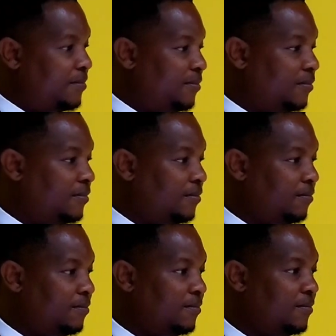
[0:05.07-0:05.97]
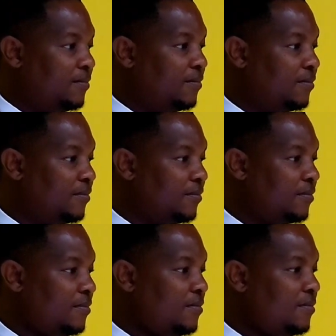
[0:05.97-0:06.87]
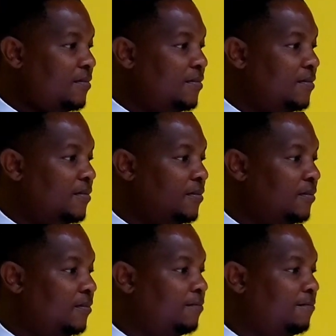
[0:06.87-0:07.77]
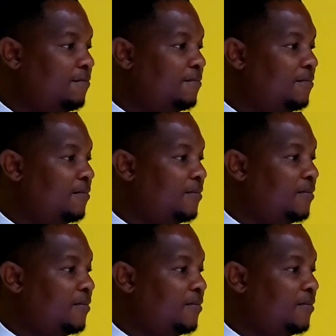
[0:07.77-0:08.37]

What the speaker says: (silence)